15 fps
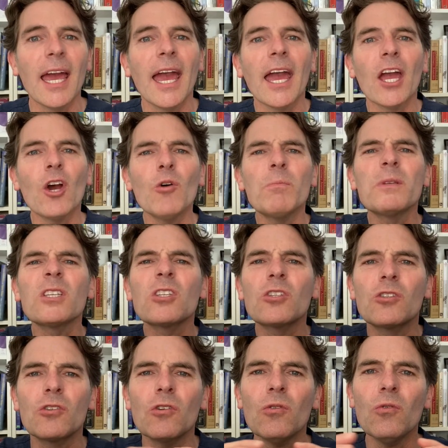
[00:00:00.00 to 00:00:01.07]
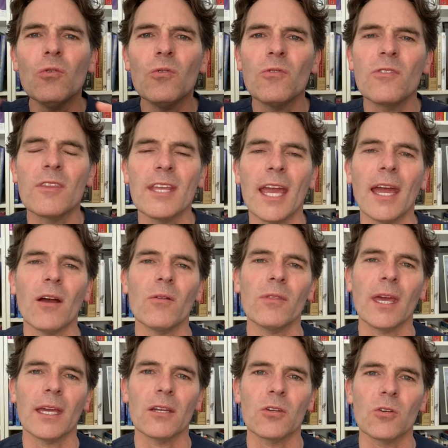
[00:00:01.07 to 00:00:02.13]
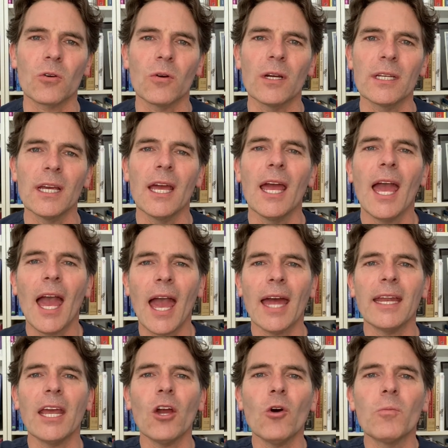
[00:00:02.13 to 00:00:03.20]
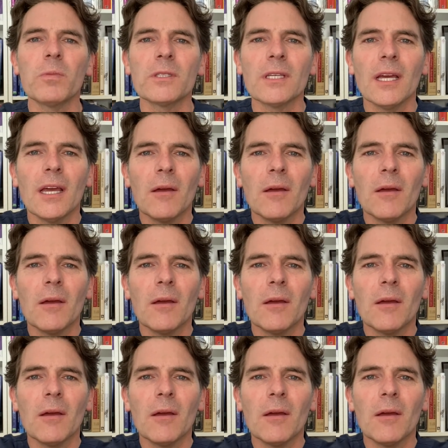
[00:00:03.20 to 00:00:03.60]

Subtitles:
helps soothe down that joint and helps